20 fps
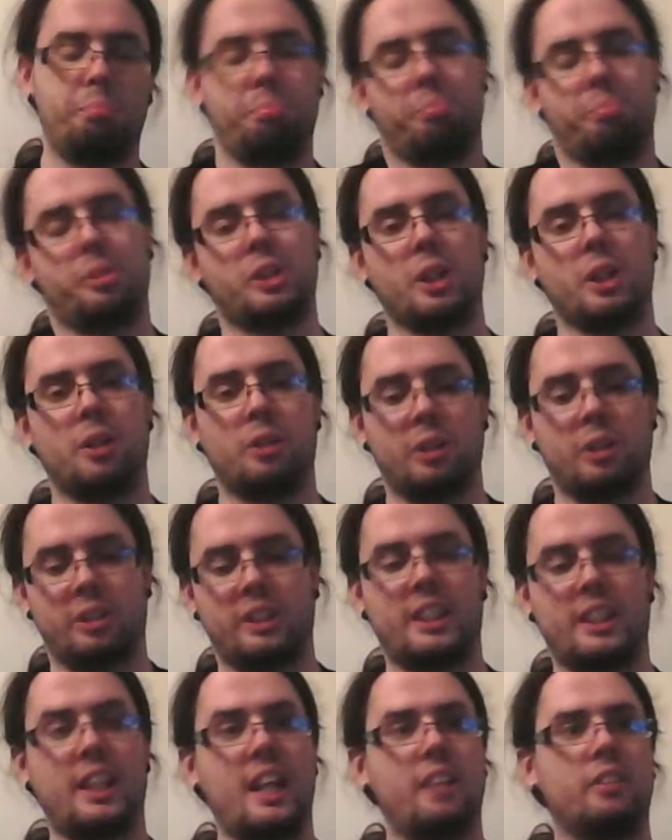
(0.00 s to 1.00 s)
So
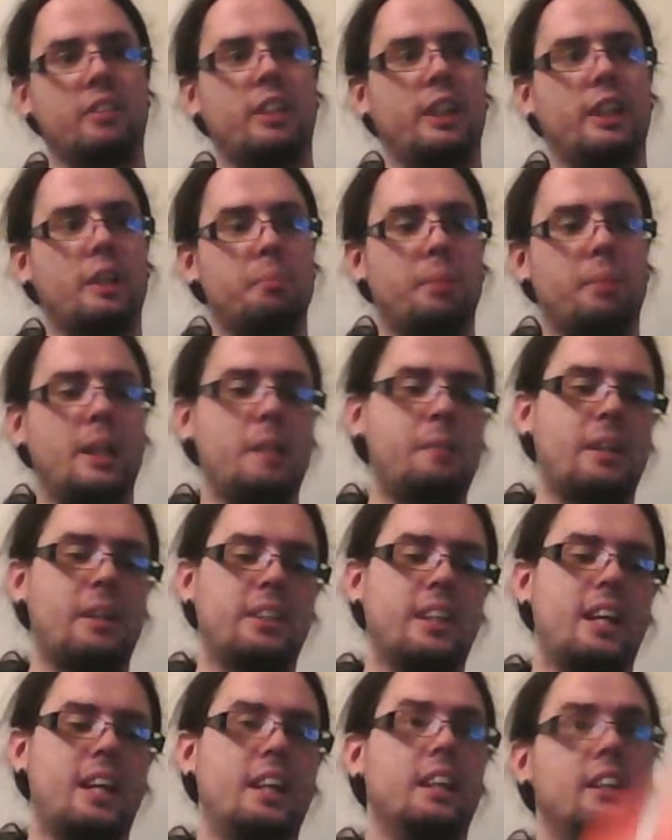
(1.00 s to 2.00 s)
can't really complain about
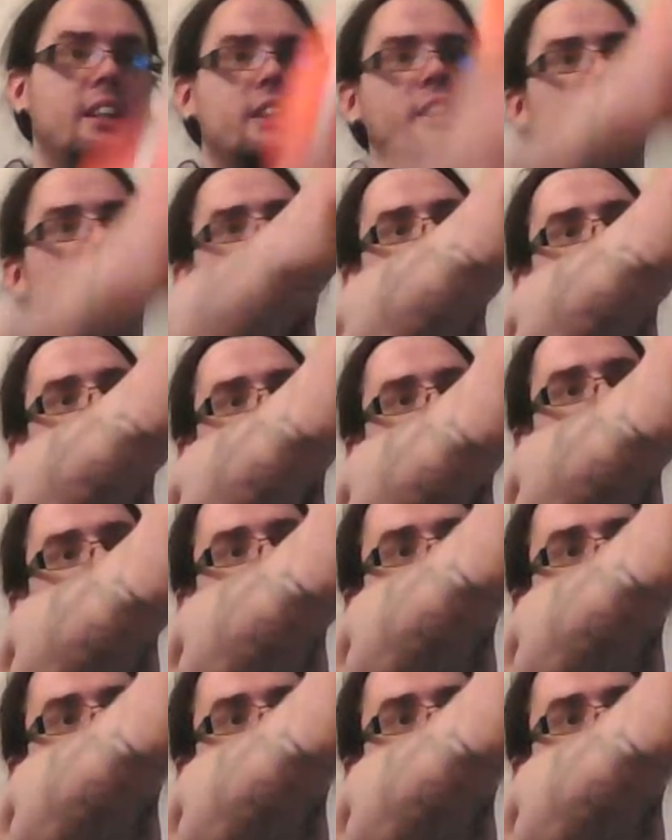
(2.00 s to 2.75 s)
that, and I can